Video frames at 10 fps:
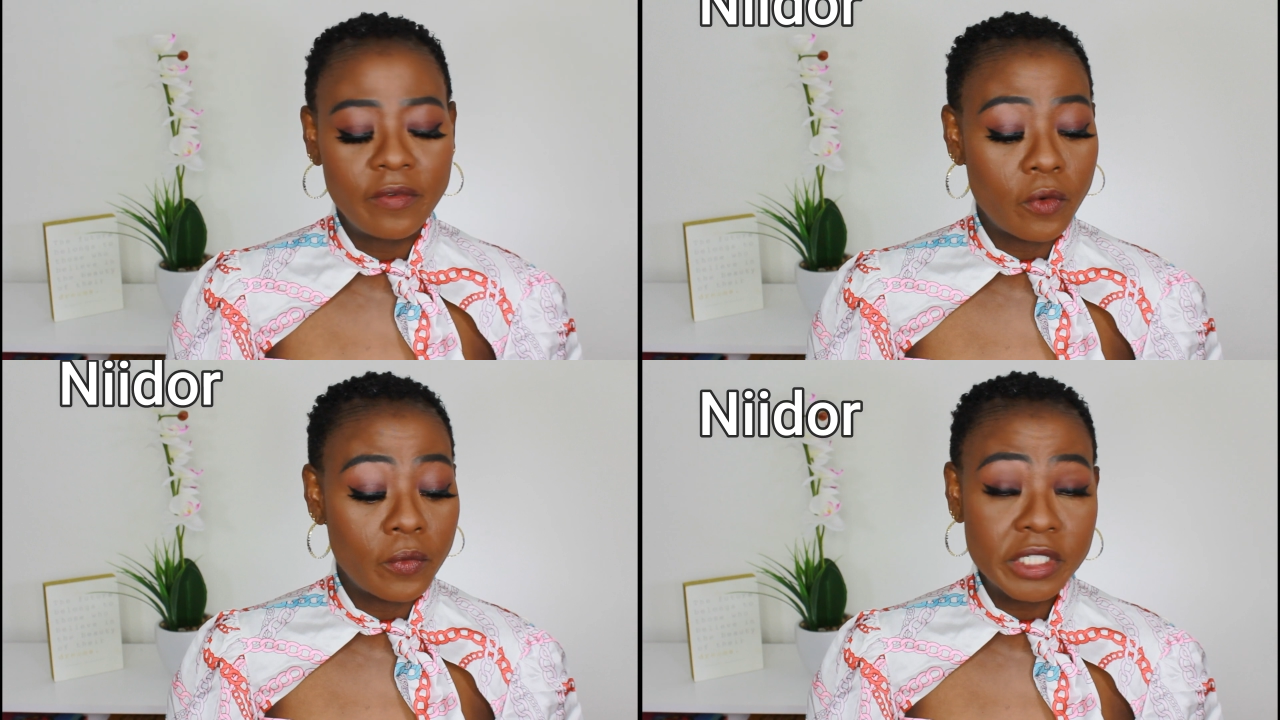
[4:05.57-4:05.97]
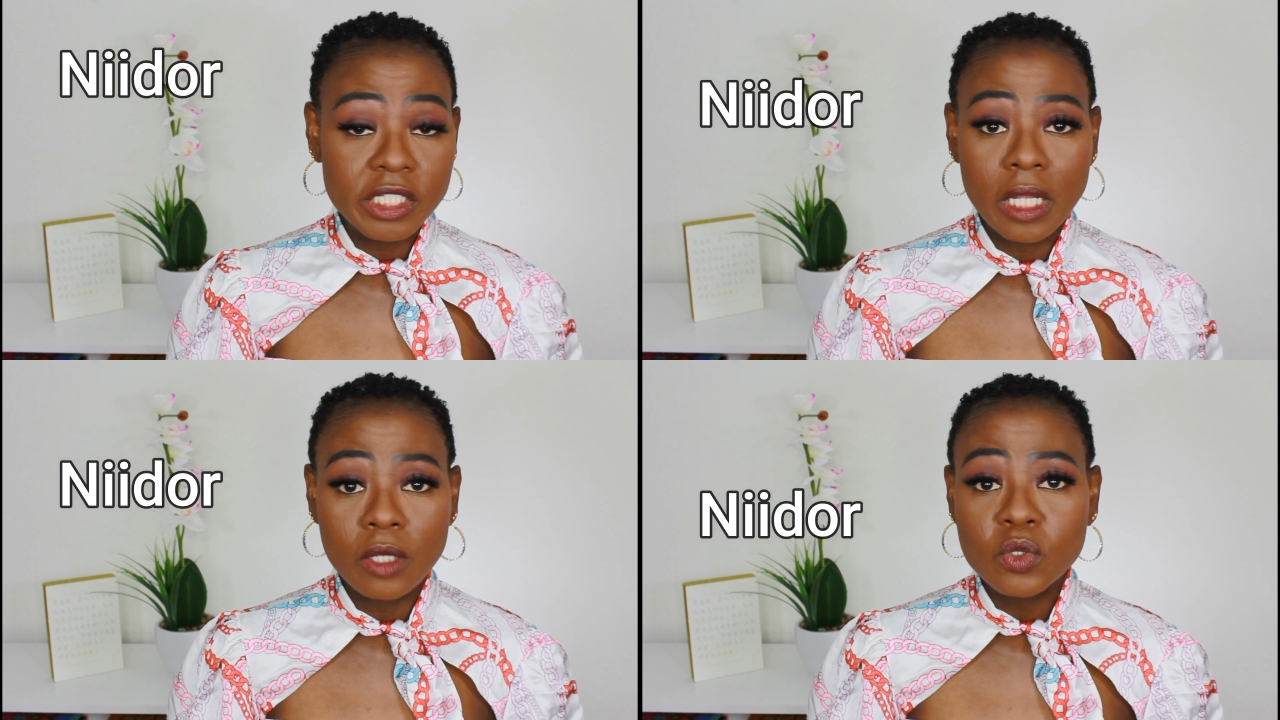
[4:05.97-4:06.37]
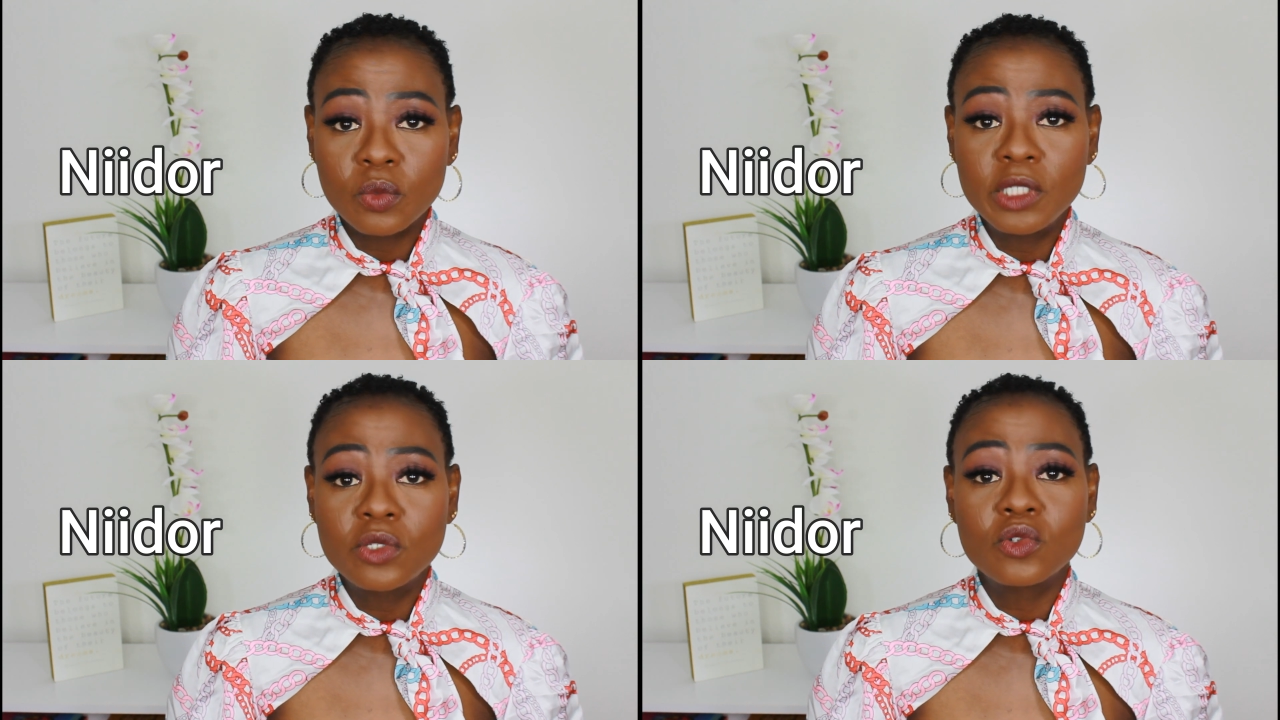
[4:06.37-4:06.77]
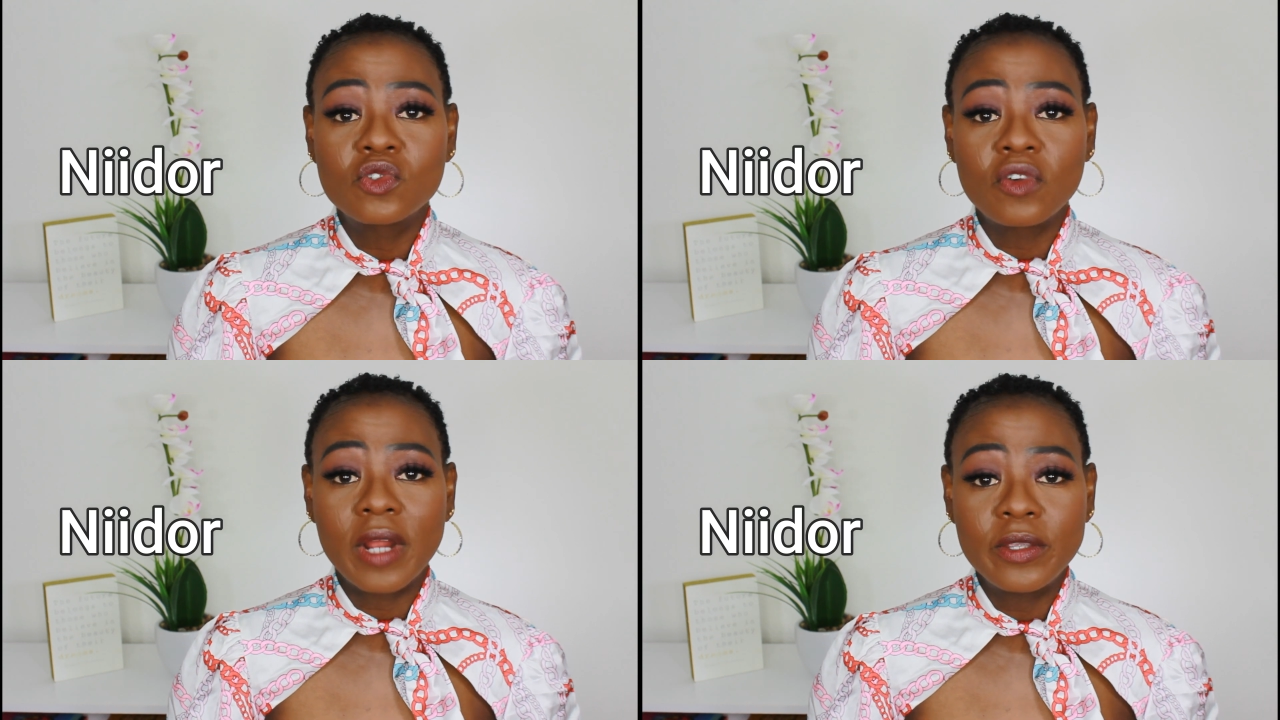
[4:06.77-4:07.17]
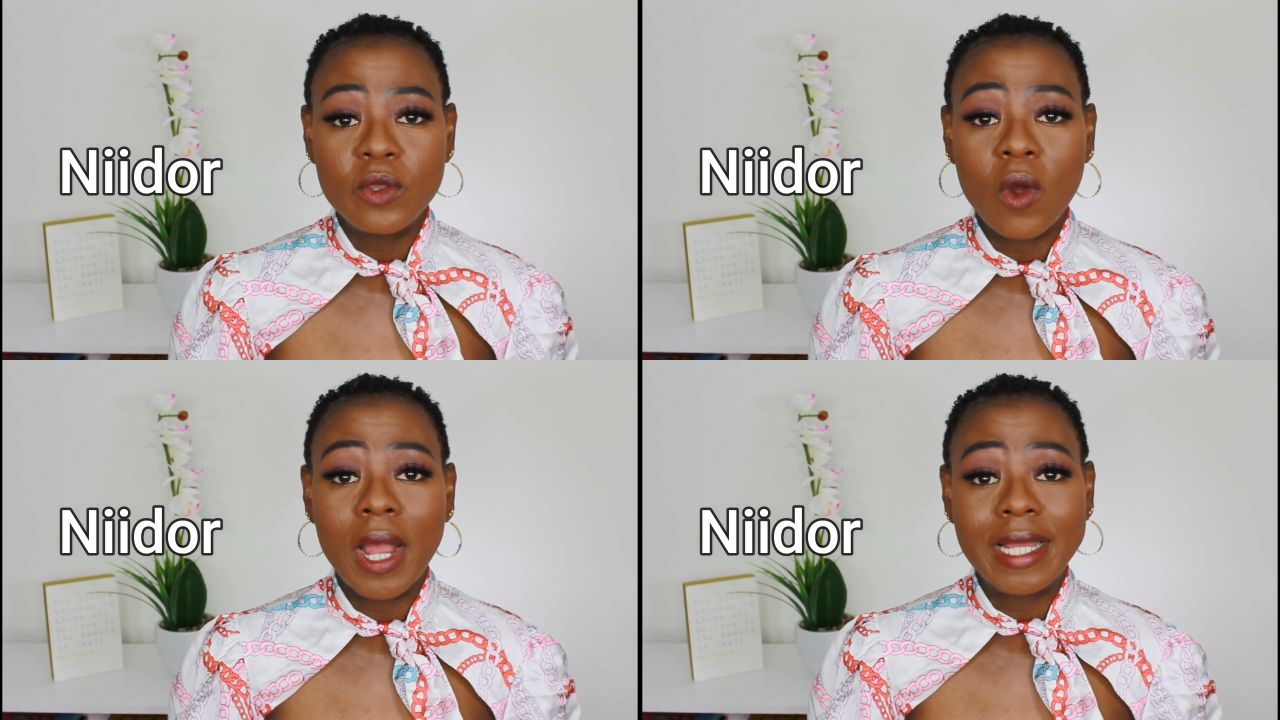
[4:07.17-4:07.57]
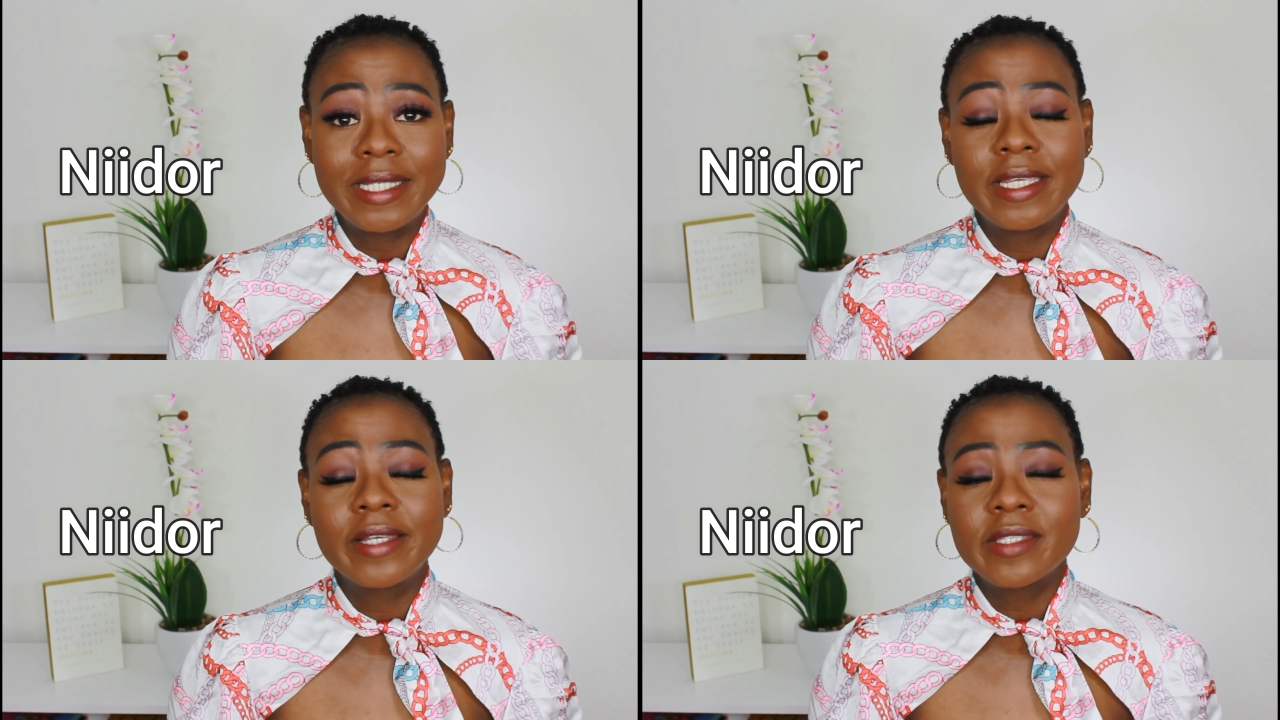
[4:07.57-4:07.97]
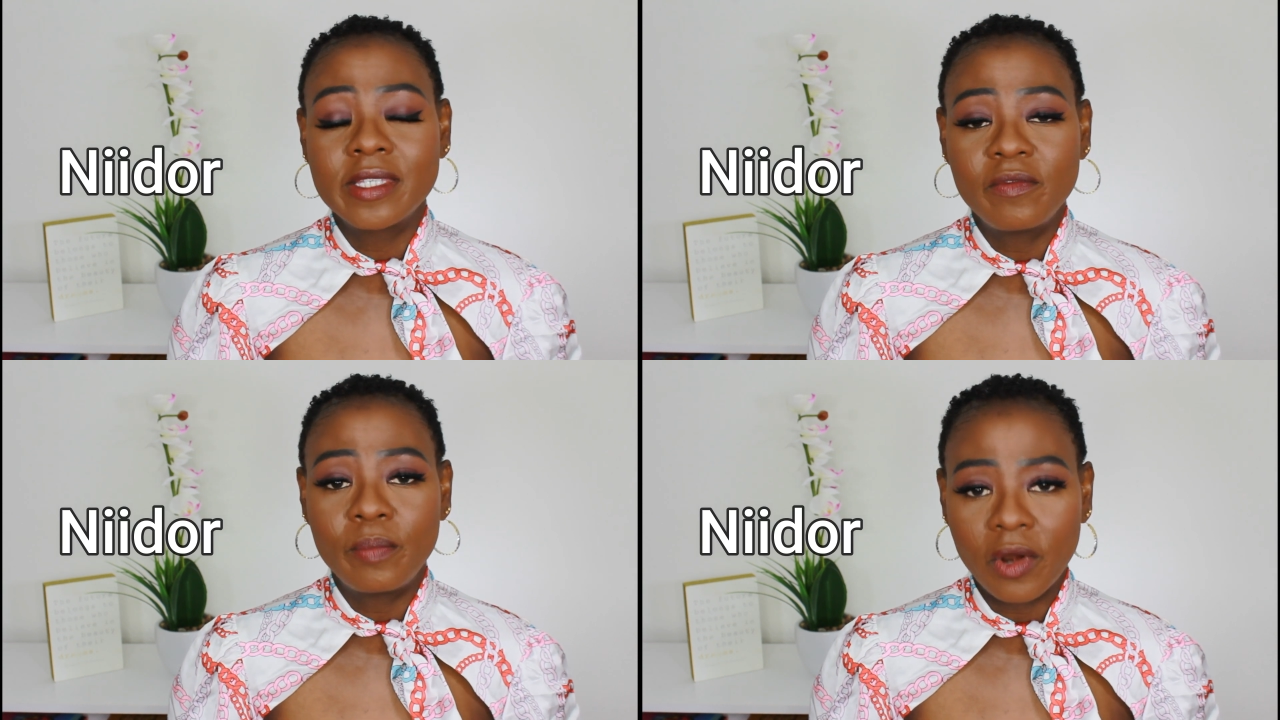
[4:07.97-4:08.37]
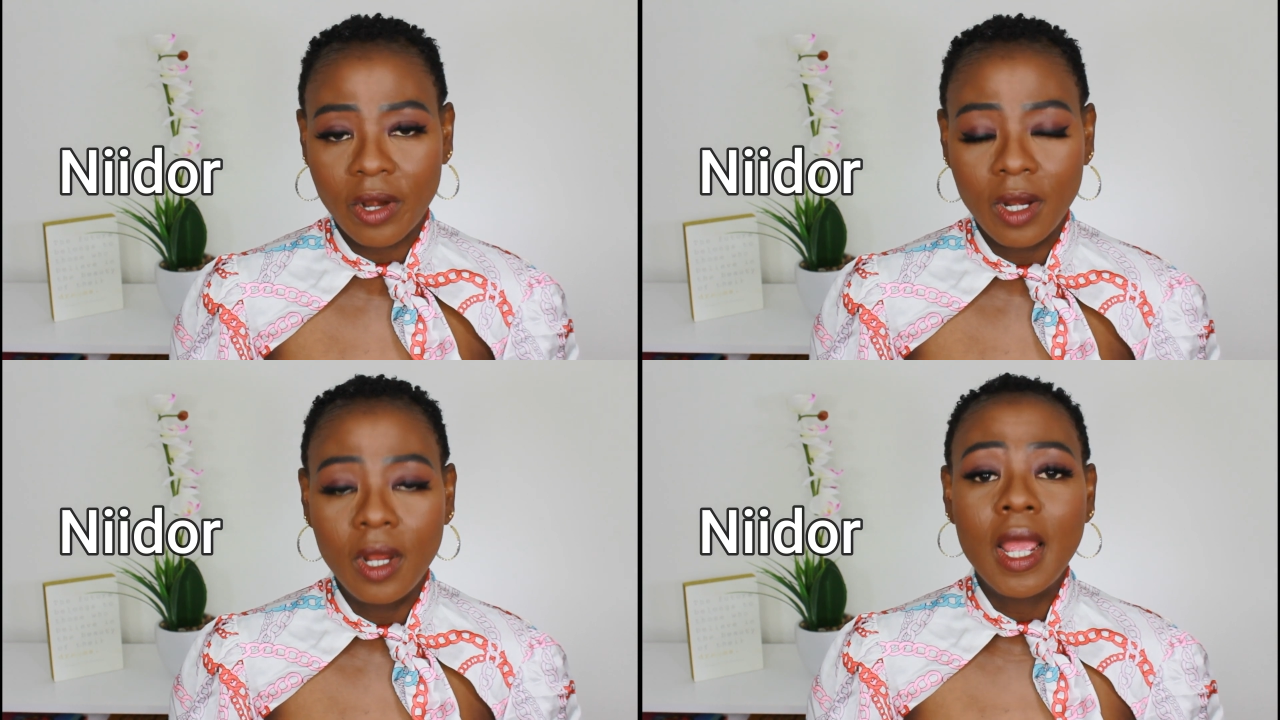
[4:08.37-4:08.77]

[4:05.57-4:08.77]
for reaching out to me to try your Adhesive bra.